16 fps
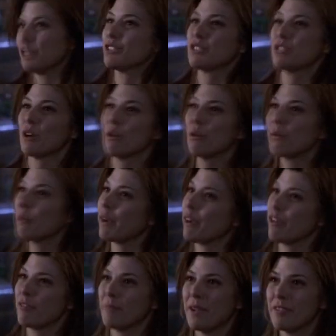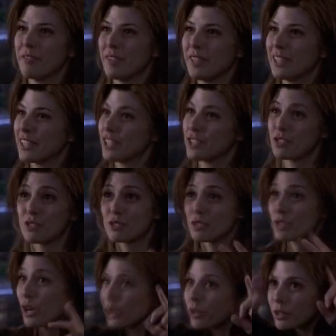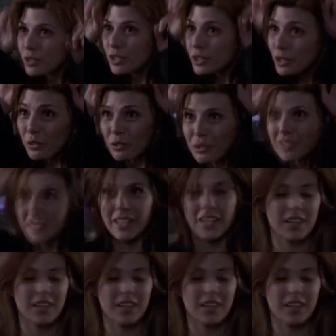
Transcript: You're so aware of my feelings. You're so tuned